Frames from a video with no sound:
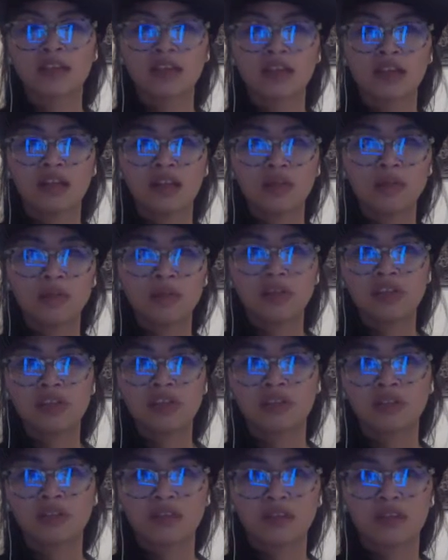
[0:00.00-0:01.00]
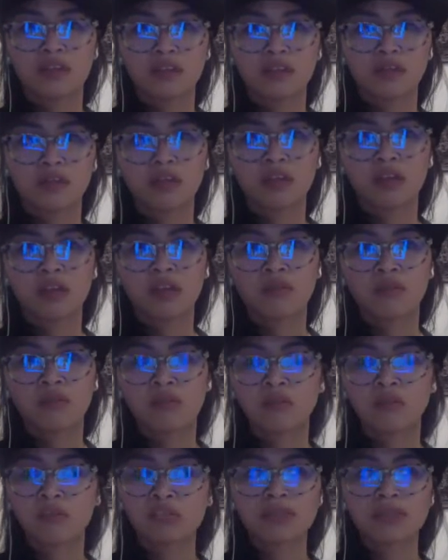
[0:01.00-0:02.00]
using like
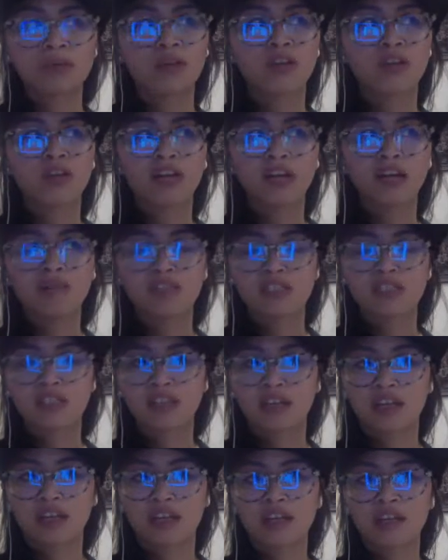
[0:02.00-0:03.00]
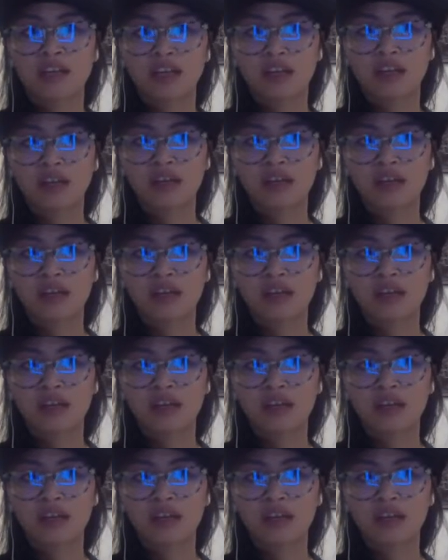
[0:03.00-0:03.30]
with Facebook Live this year.